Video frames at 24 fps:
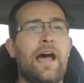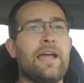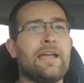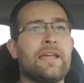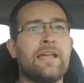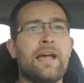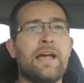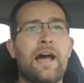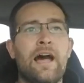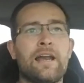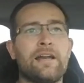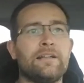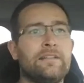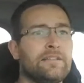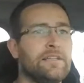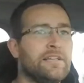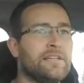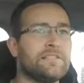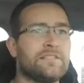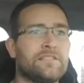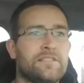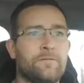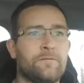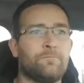And I
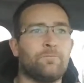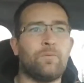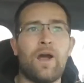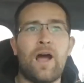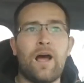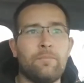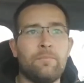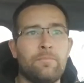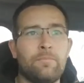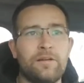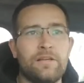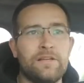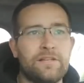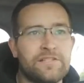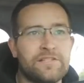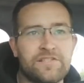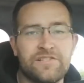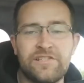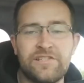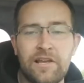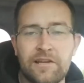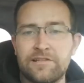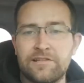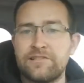got a list of
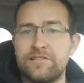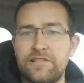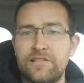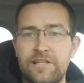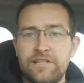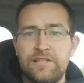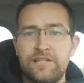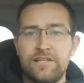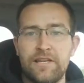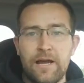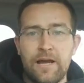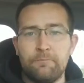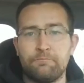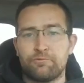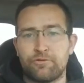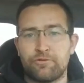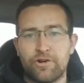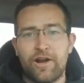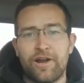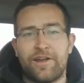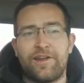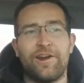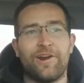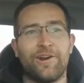probably 60
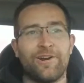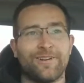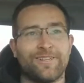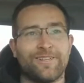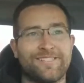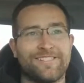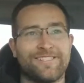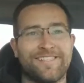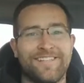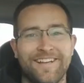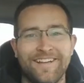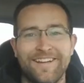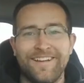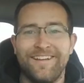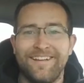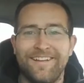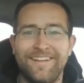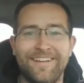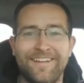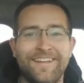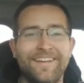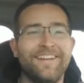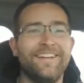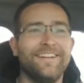dump truckers.
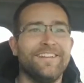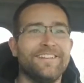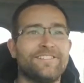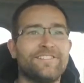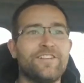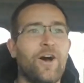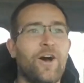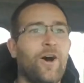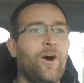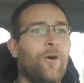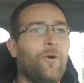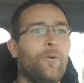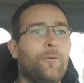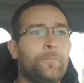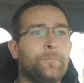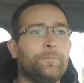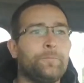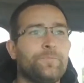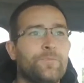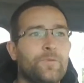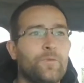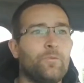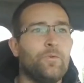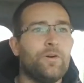
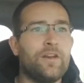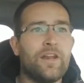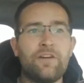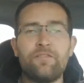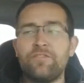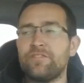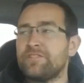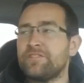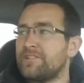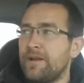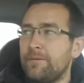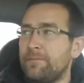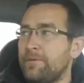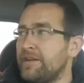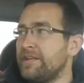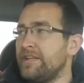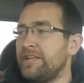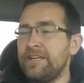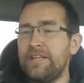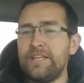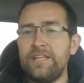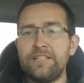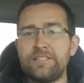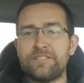So whenever
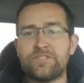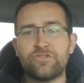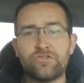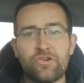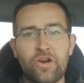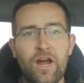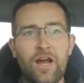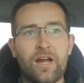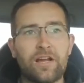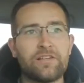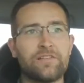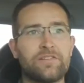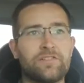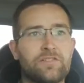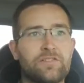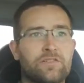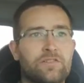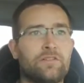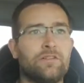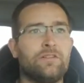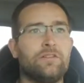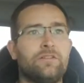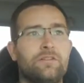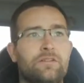somebody needs
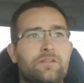trucks